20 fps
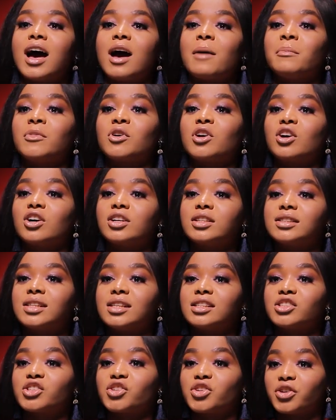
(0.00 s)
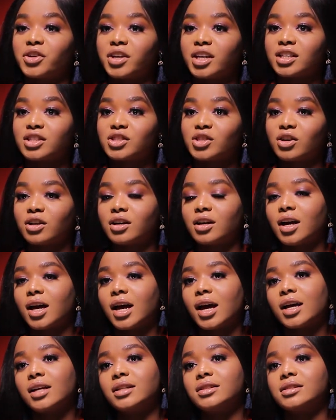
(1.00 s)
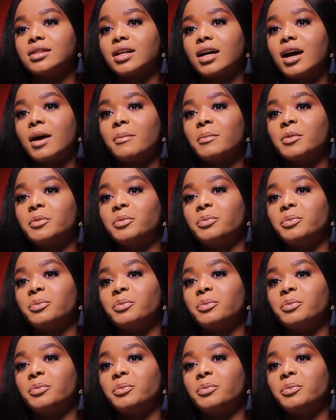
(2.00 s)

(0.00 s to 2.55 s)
I'm a content creator and I'm a